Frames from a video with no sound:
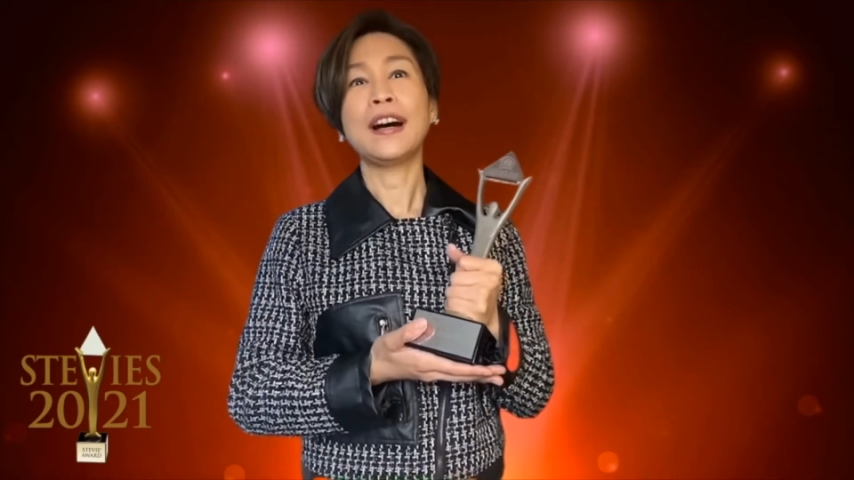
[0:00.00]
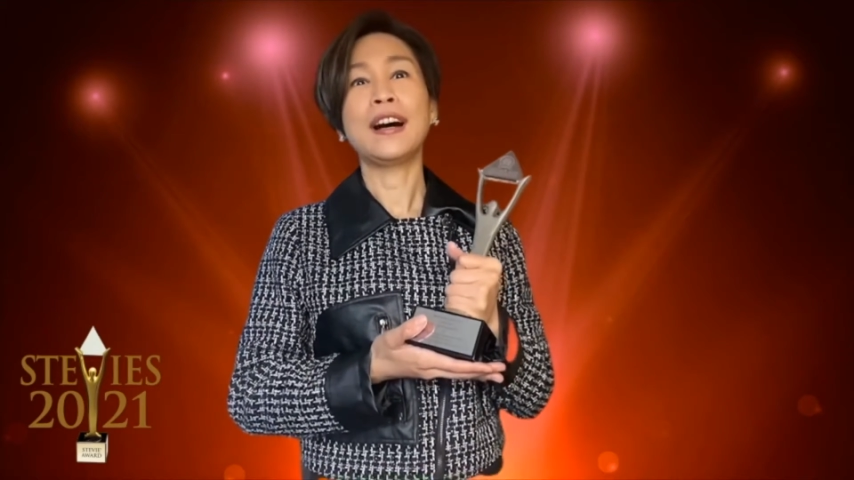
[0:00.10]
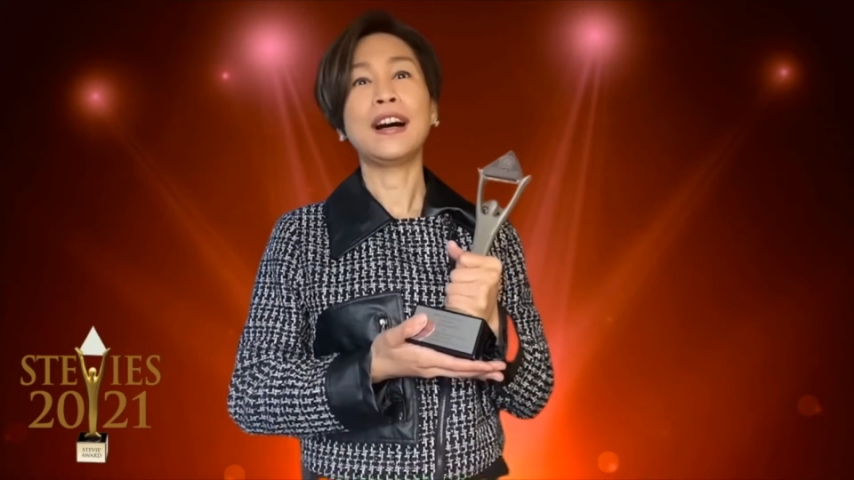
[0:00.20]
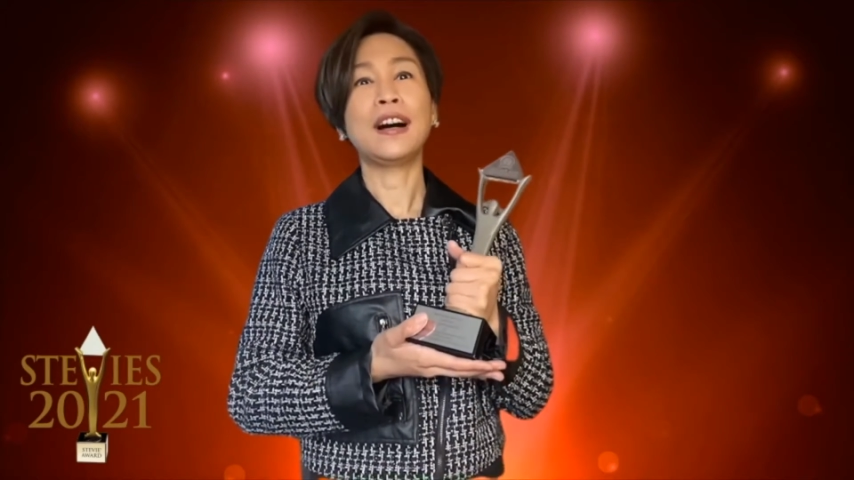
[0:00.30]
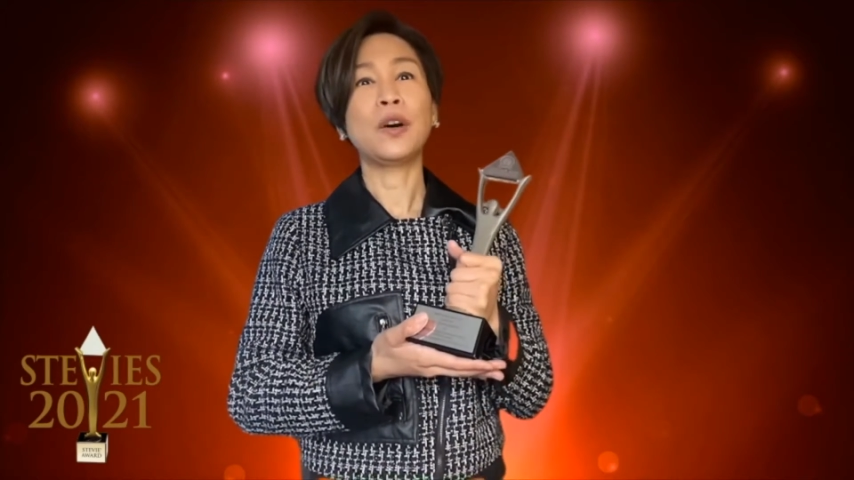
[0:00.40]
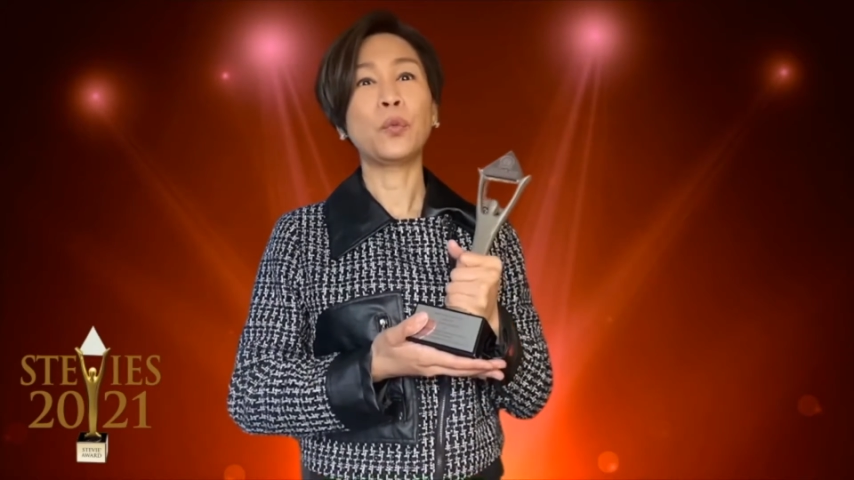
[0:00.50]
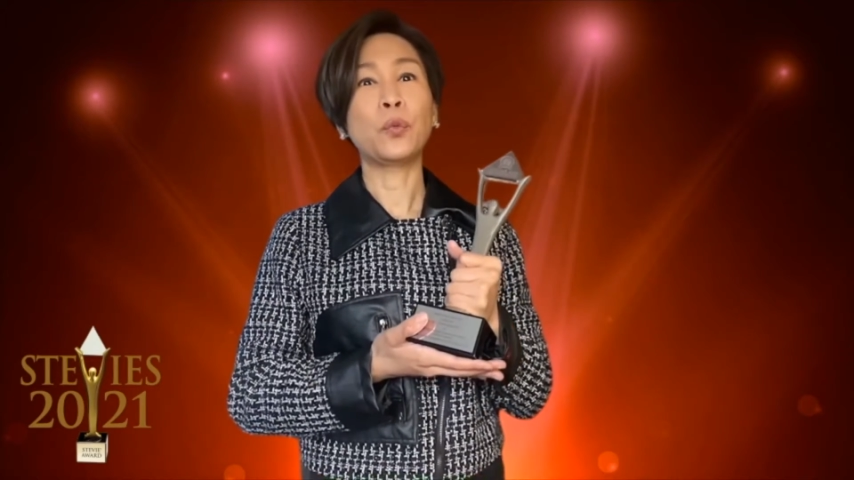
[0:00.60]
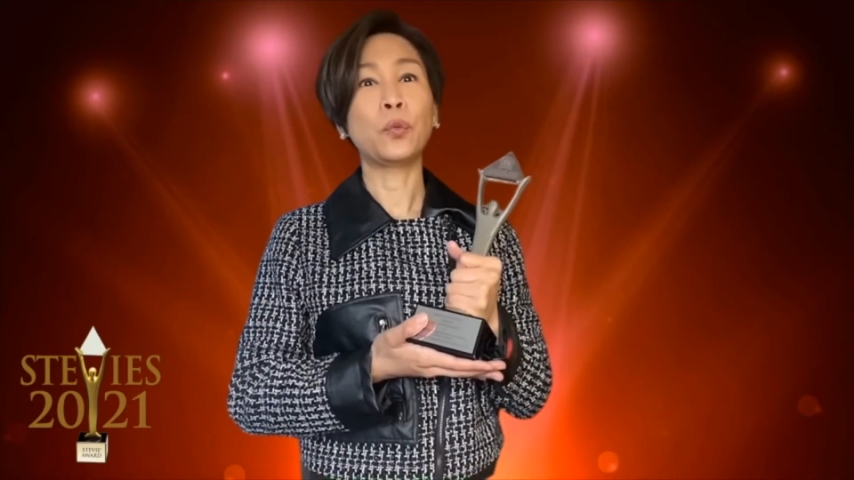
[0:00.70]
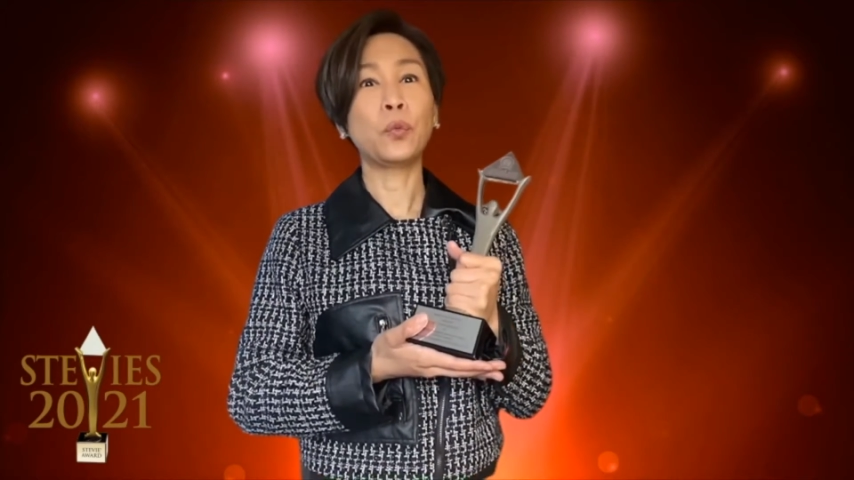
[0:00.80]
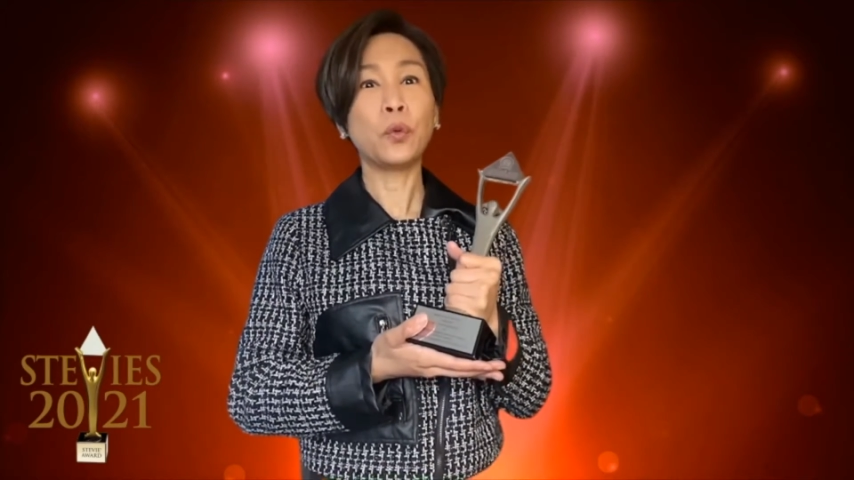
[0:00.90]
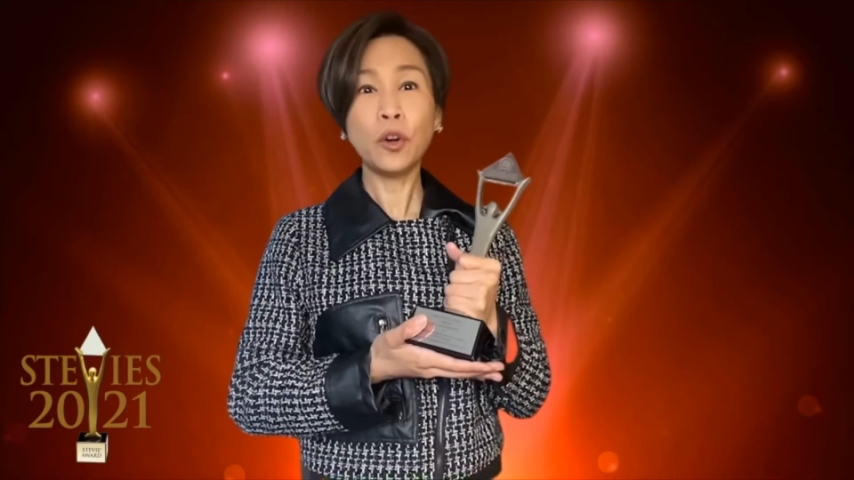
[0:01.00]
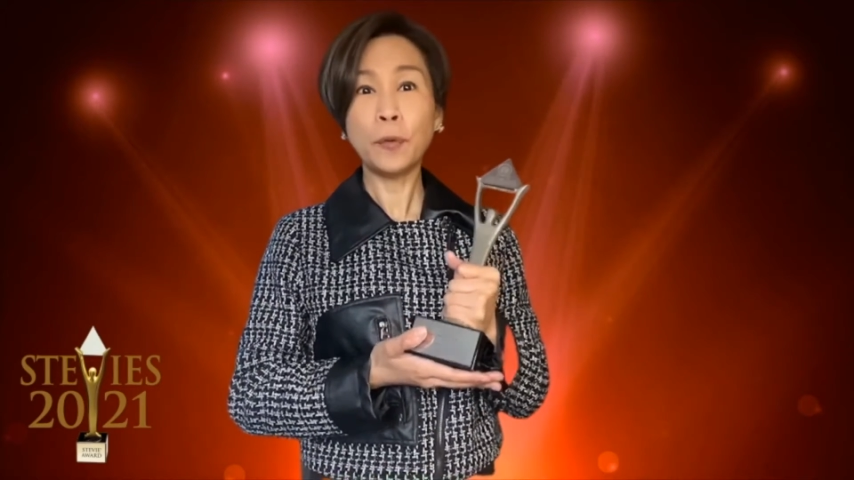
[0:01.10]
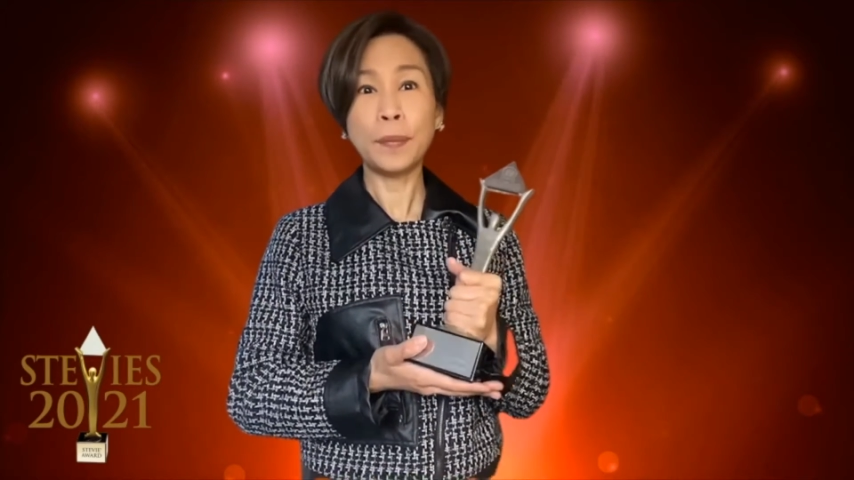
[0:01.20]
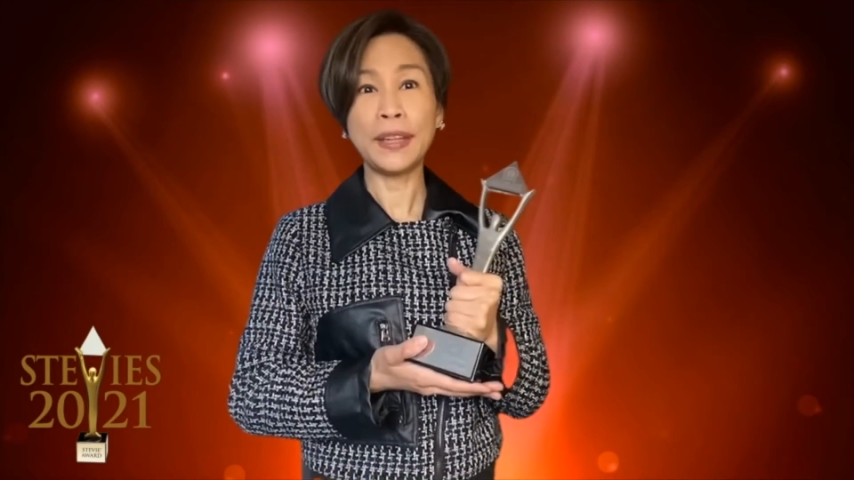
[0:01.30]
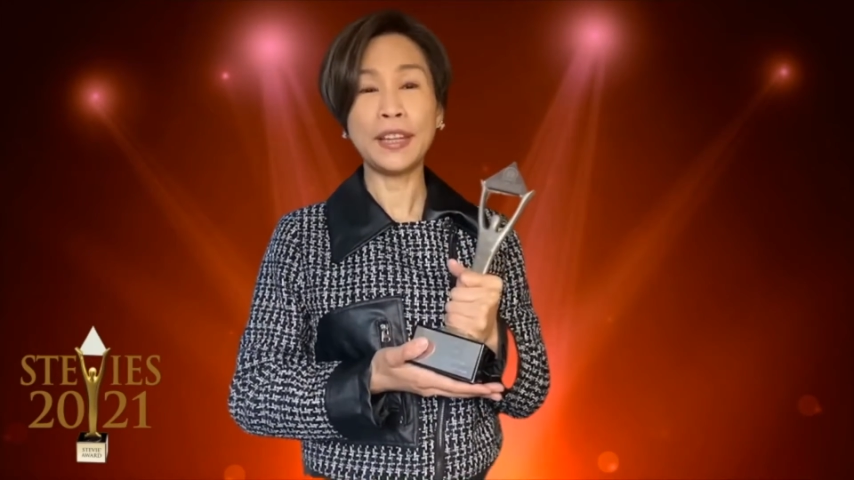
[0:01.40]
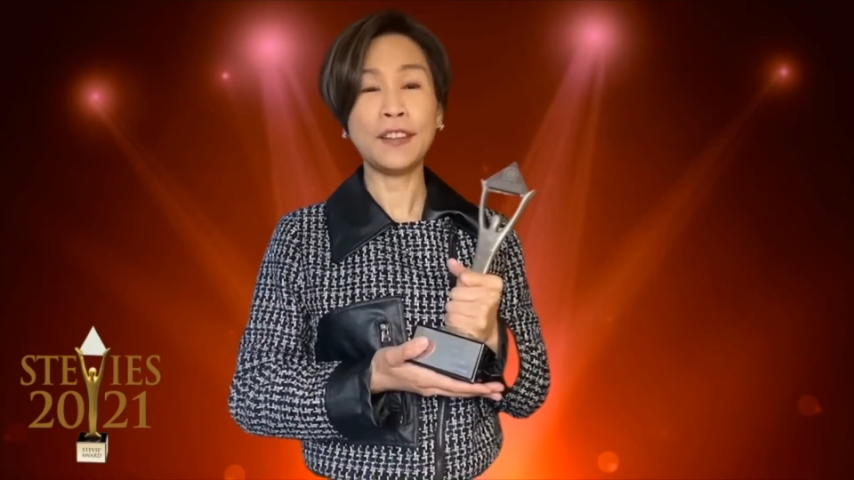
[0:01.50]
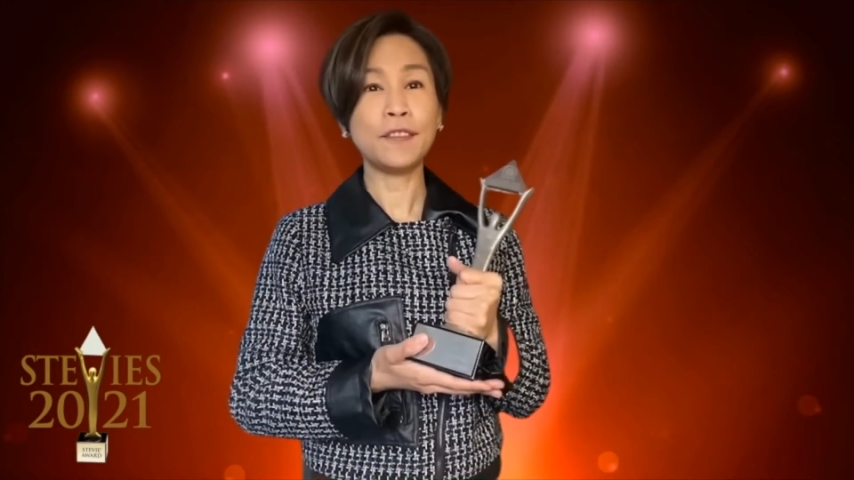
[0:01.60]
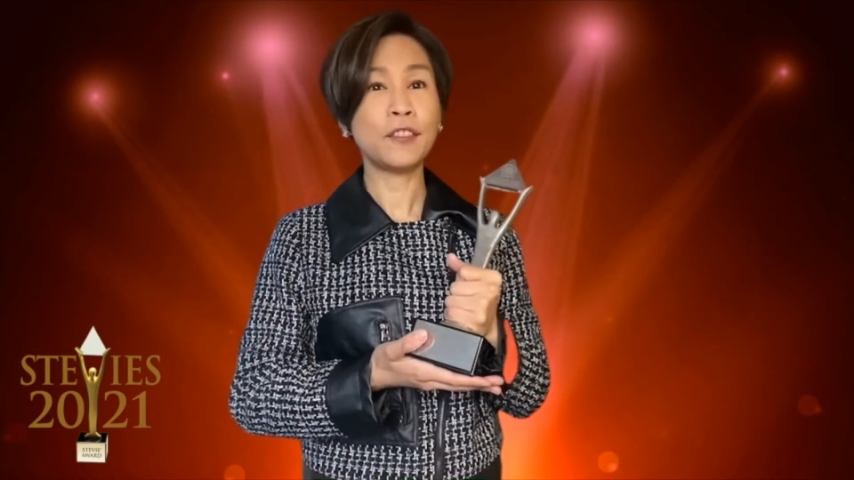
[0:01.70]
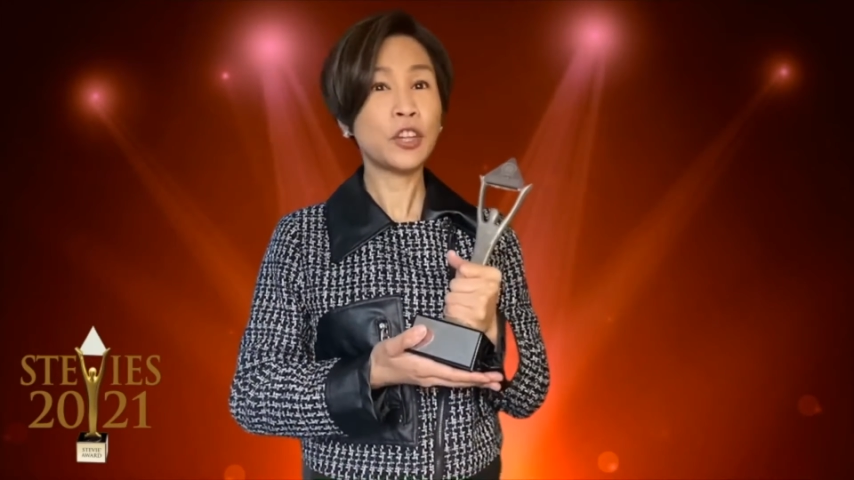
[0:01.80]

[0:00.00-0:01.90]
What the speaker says: will be